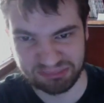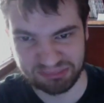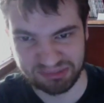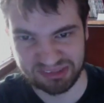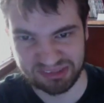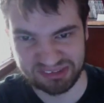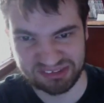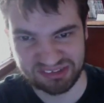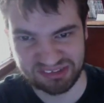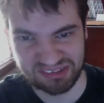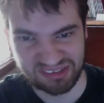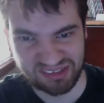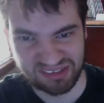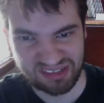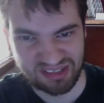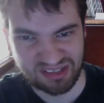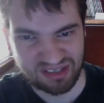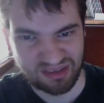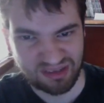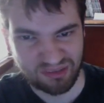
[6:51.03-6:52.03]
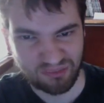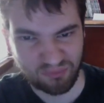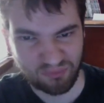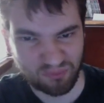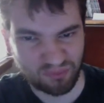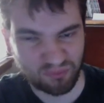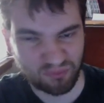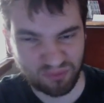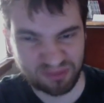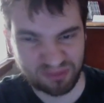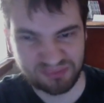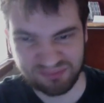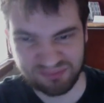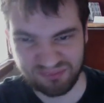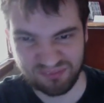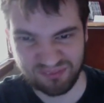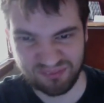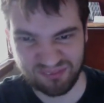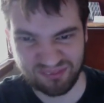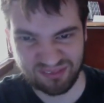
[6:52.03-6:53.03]
But what
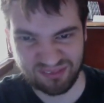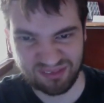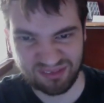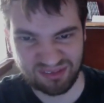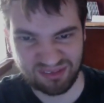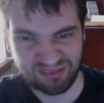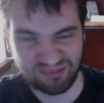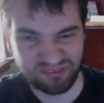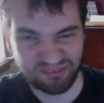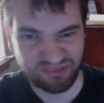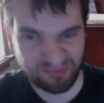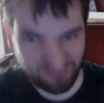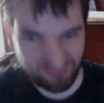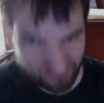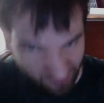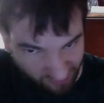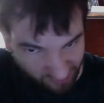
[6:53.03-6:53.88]
they